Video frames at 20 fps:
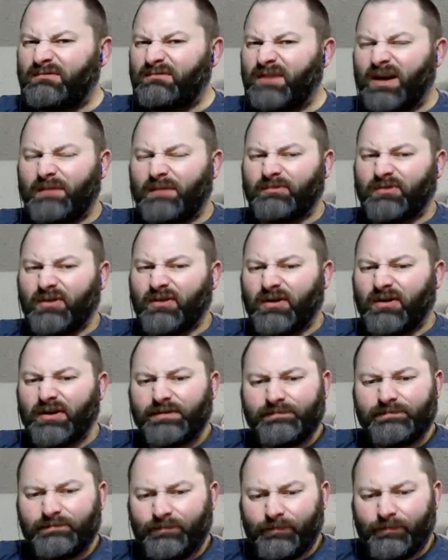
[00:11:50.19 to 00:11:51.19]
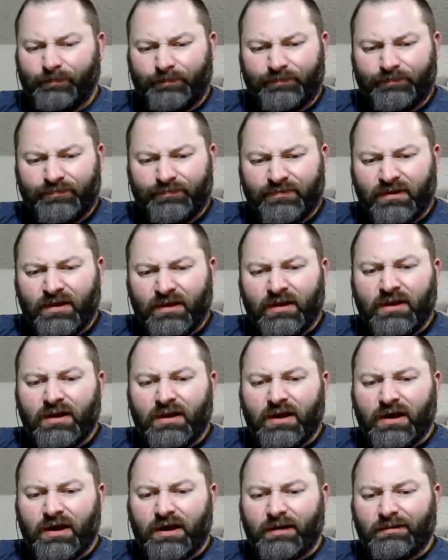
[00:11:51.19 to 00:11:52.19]
I'm sorry.
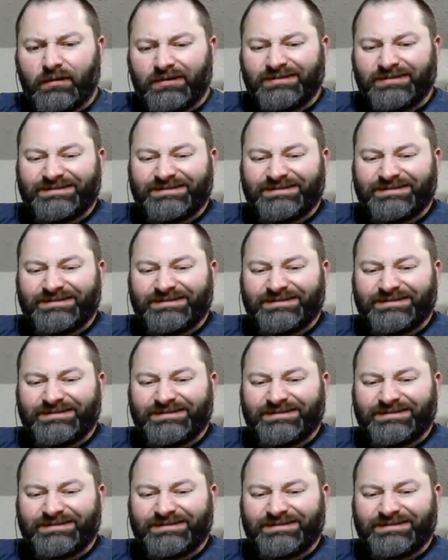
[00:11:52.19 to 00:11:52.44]
Uh,